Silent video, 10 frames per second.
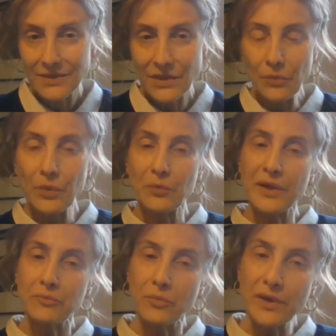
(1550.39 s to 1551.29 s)
So
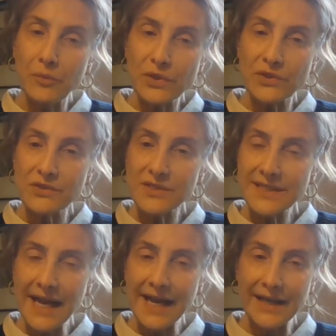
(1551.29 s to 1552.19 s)
we wouldn't
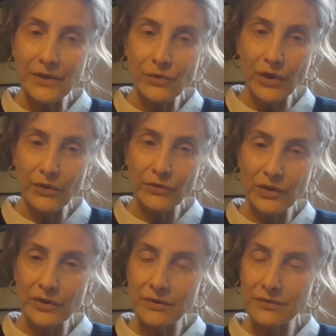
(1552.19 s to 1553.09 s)
say, you know,
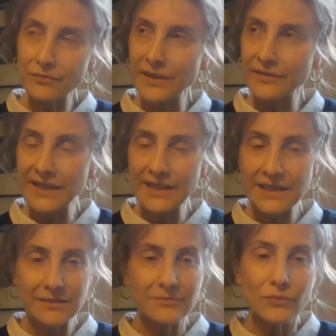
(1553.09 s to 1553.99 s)
that we're
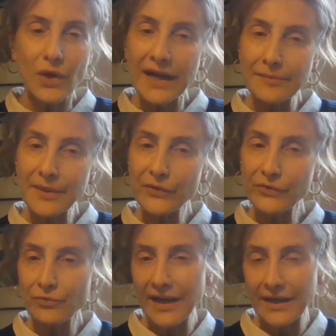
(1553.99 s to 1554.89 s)
getting rain
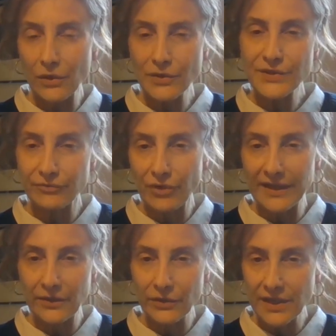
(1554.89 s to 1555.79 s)
because the rain gods have
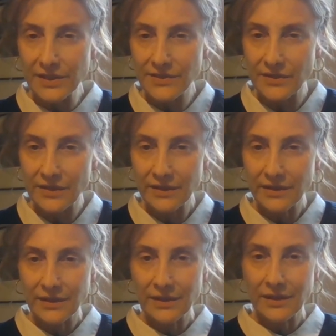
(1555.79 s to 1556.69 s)
rained on us.
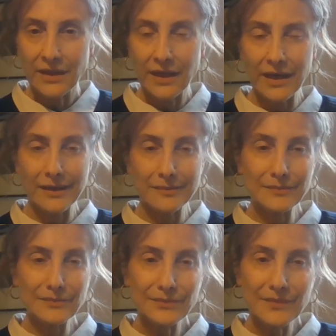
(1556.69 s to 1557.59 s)

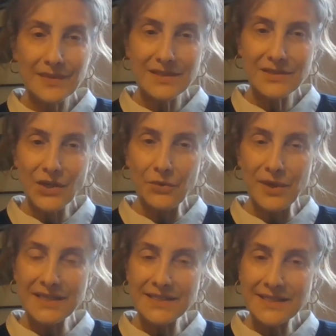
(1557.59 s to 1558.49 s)

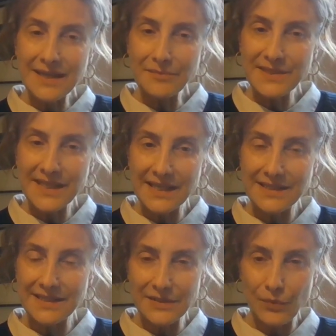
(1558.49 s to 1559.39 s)
So in some
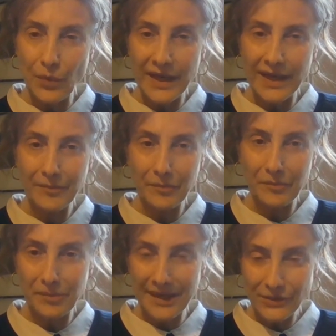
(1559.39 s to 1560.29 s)
senses, we're
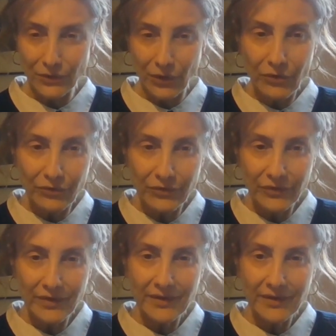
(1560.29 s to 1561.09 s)
better off.